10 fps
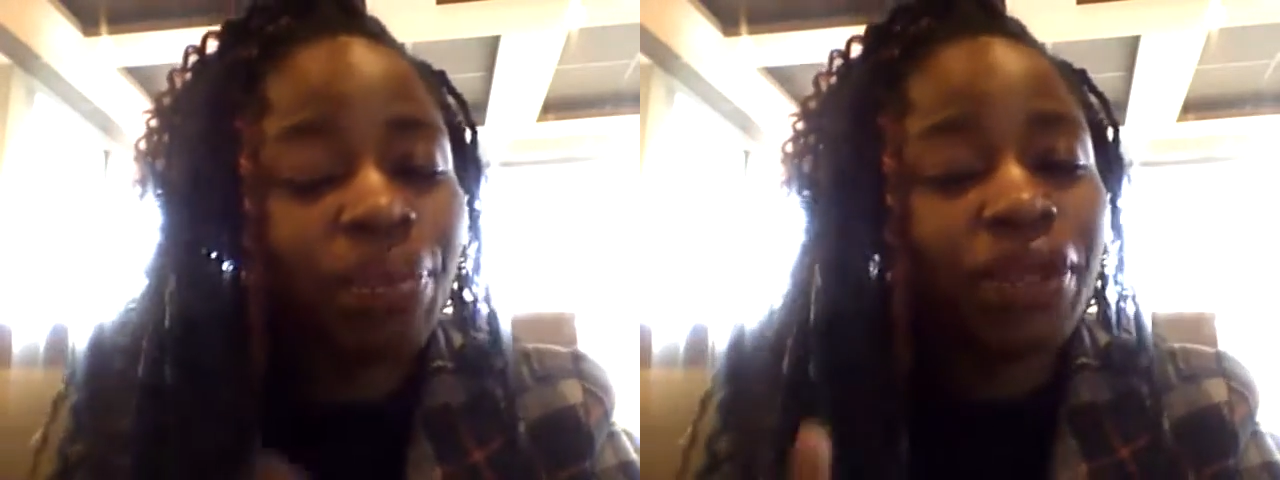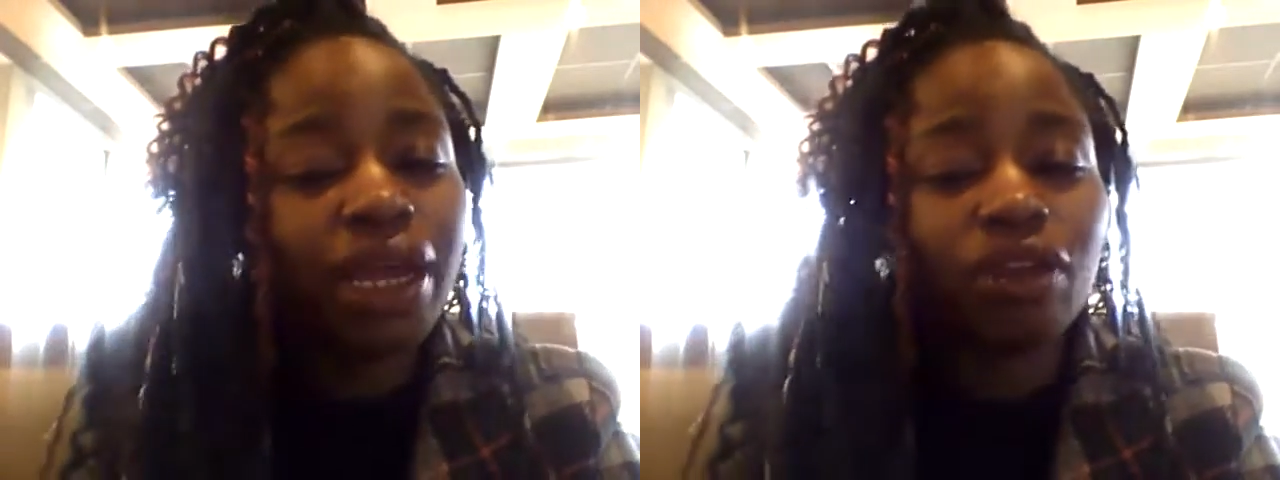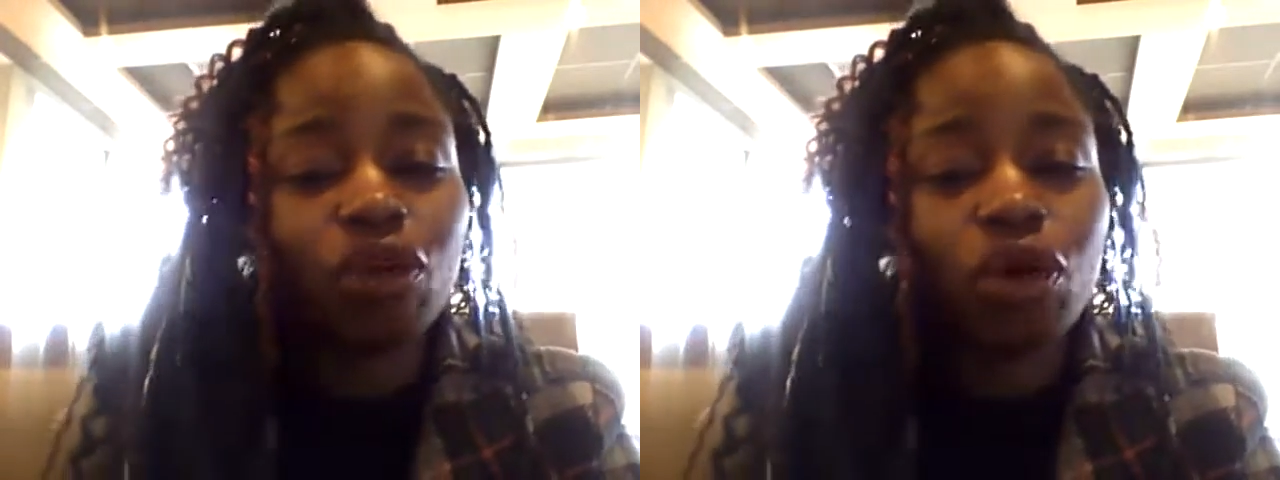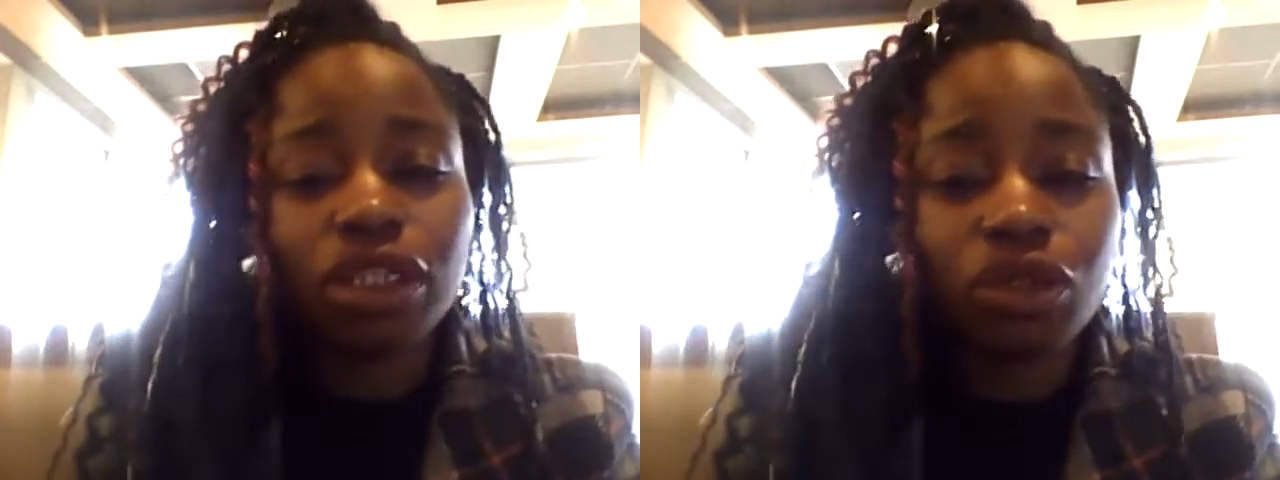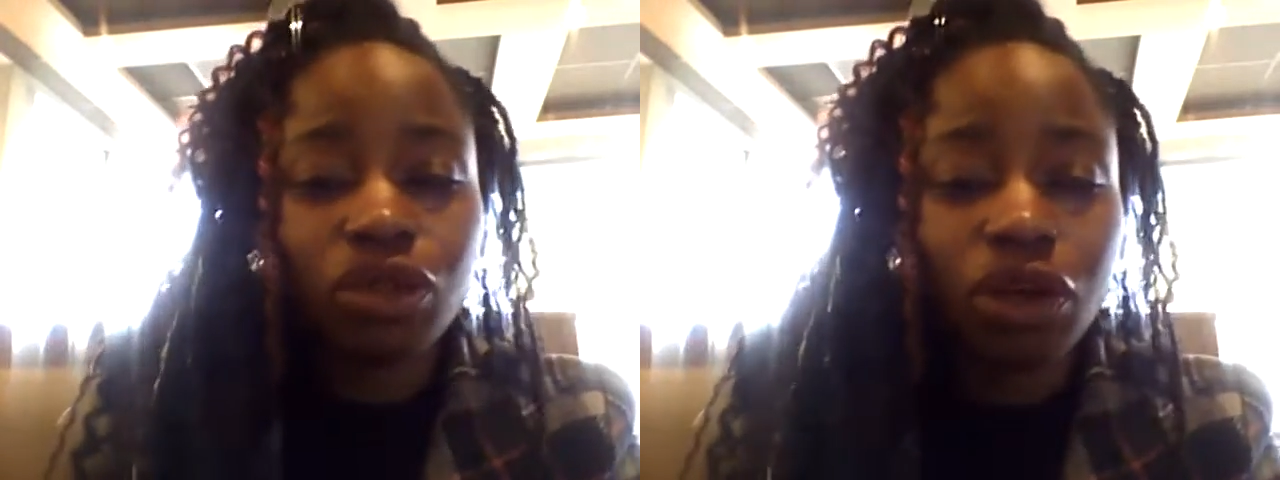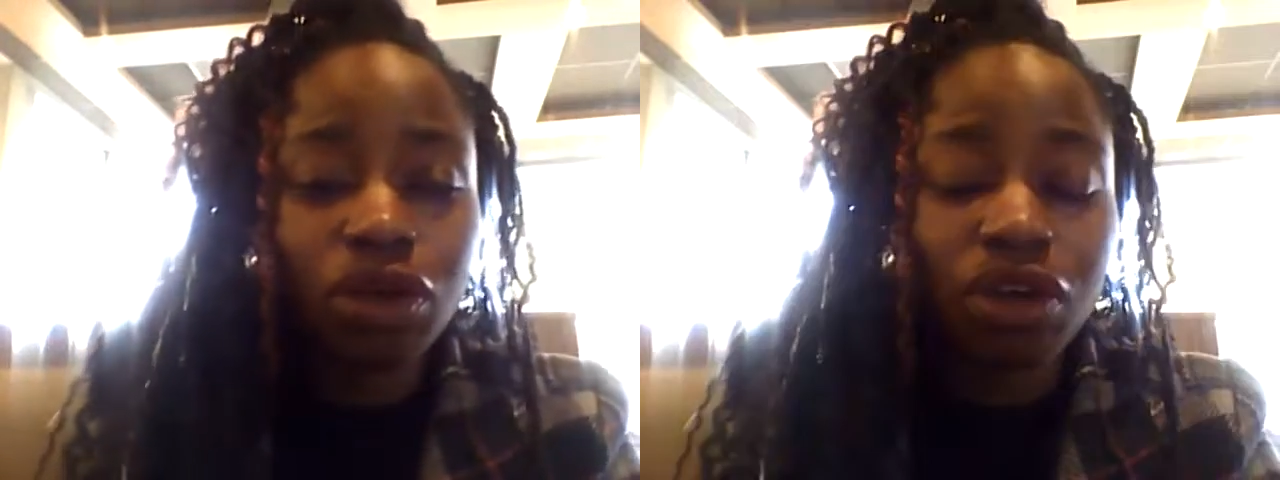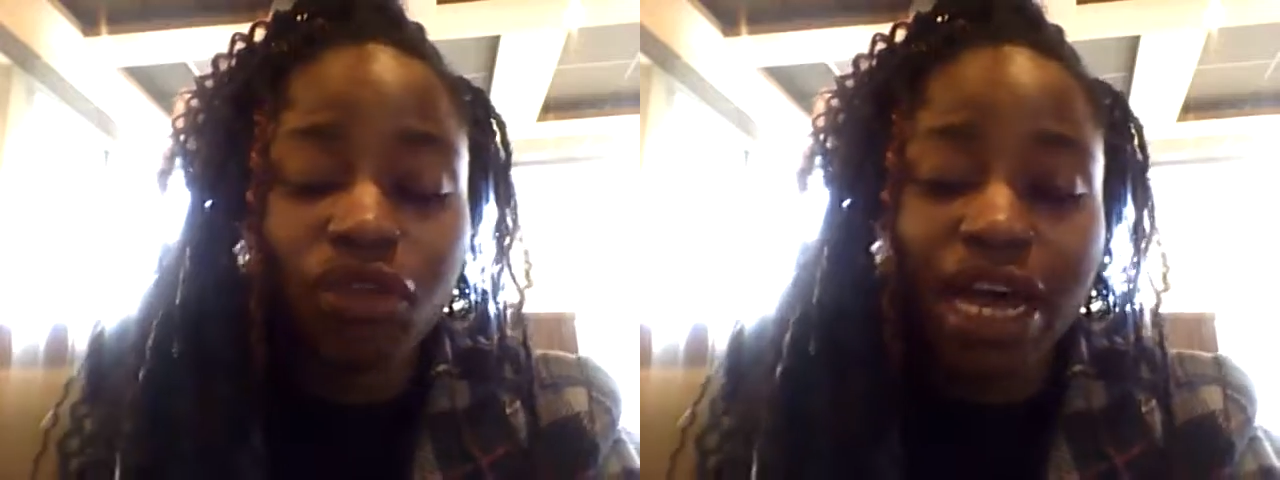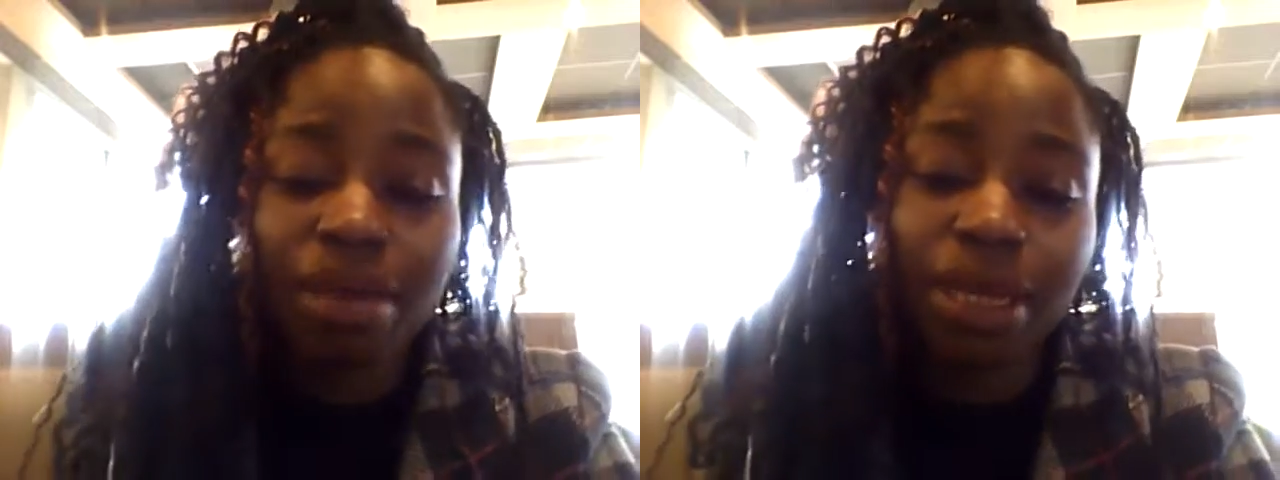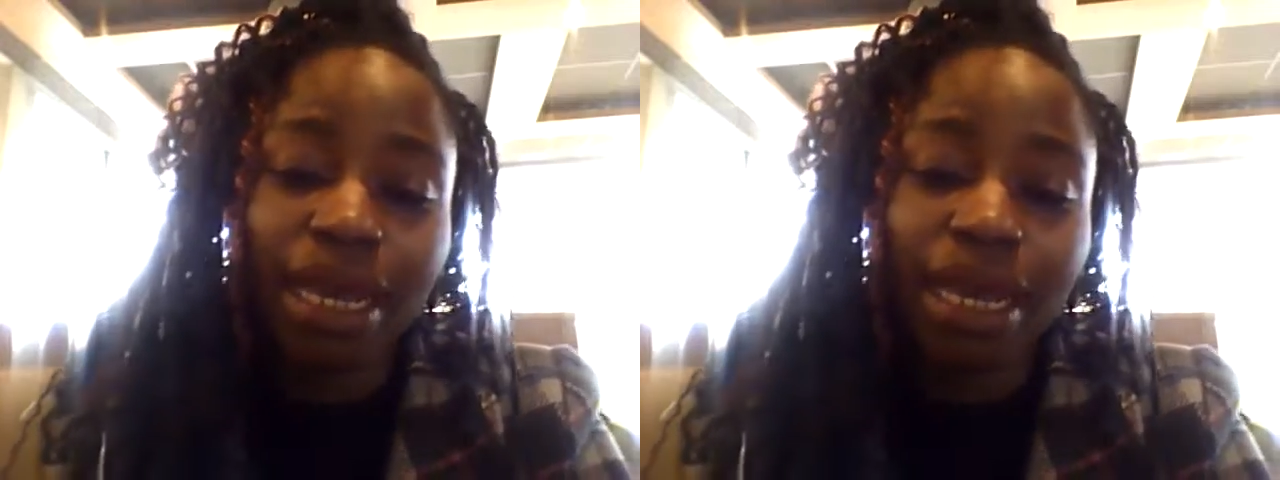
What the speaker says: And of course, you know you can find me